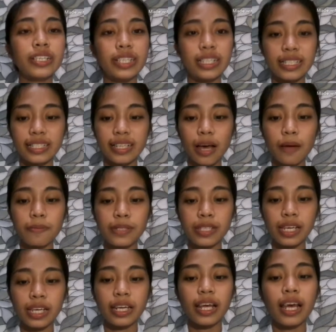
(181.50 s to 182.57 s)
in its
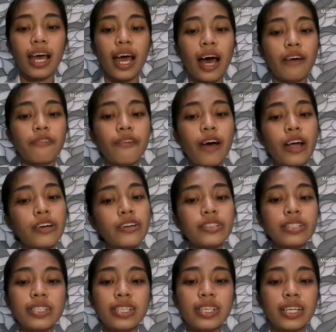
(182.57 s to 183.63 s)
capsid, a
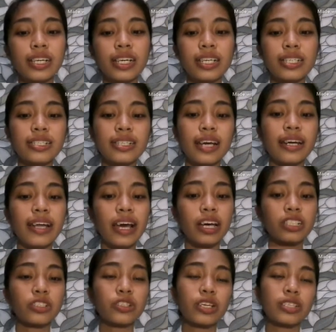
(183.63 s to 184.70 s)
virus is an
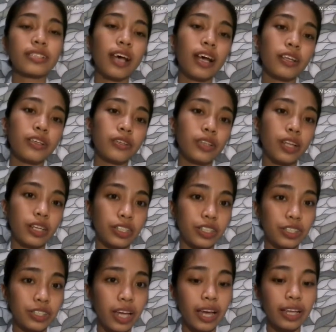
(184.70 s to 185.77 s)
extracellular
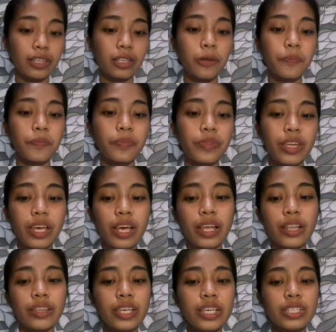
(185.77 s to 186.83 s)
state.
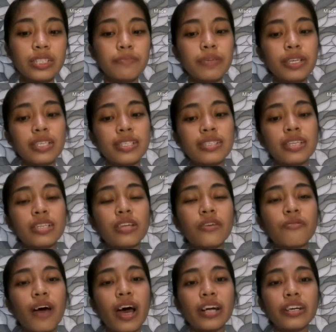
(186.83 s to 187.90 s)
This means that
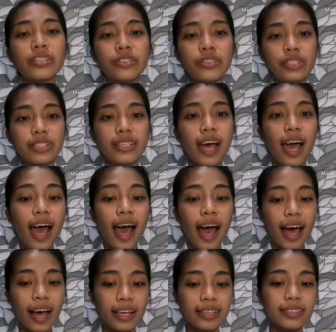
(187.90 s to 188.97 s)
the virus
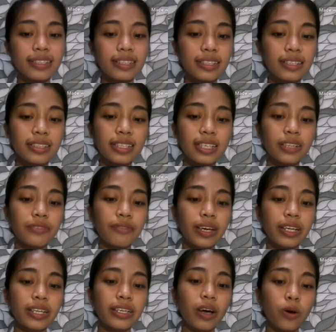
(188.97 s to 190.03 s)
hasn't
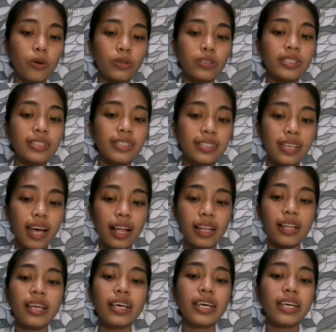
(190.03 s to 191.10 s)
invaded a host
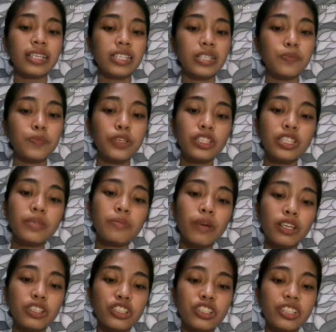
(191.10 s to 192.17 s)
cell and is pretty
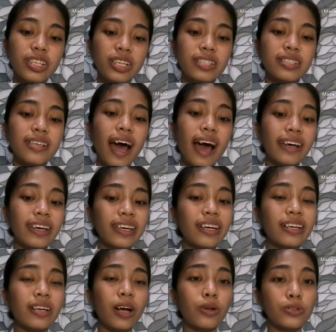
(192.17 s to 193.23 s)
much just hanging
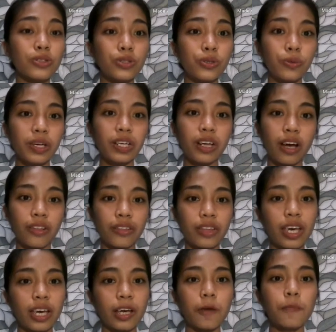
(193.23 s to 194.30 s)
around doing
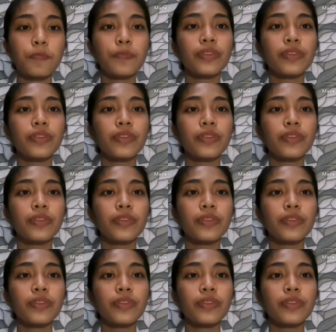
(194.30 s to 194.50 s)
nothing.